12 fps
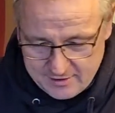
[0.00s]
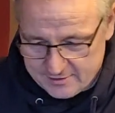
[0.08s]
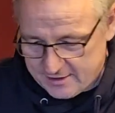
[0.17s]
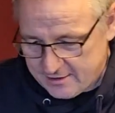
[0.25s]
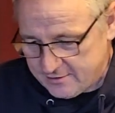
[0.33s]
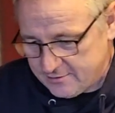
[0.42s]
I
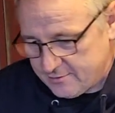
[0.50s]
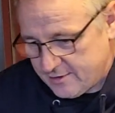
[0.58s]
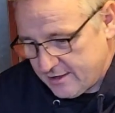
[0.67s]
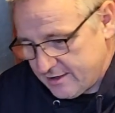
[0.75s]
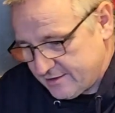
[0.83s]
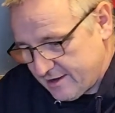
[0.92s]

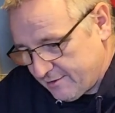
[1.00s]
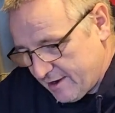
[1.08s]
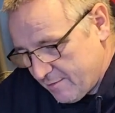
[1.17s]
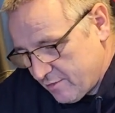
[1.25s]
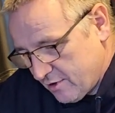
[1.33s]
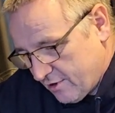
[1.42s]
know down
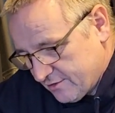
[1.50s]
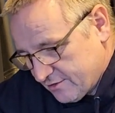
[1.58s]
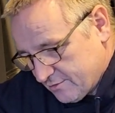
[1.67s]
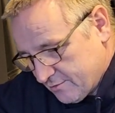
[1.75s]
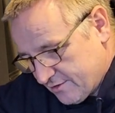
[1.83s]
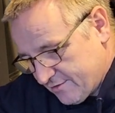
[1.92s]
our
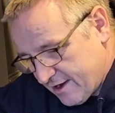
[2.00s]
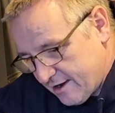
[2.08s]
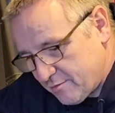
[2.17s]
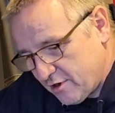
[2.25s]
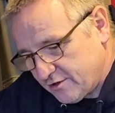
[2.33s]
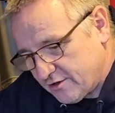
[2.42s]
plot, one of
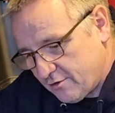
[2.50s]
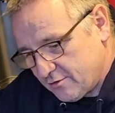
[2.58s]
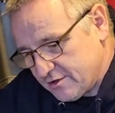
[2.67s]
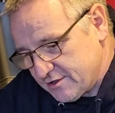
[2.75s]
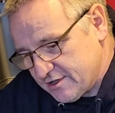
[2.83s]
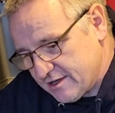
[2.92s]
our plot
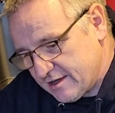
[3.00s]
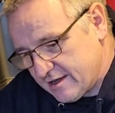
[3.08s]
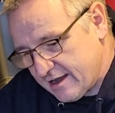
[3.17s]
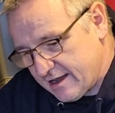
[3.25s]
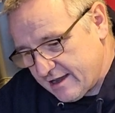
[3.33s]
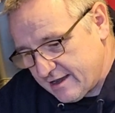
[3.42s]
holders
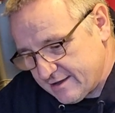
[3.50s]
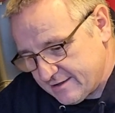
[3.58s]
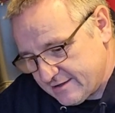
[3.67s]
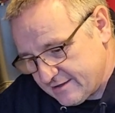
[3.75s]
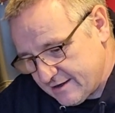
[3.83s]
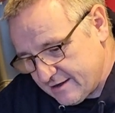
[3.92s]

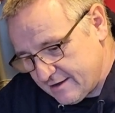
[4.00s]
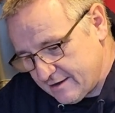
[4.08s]
has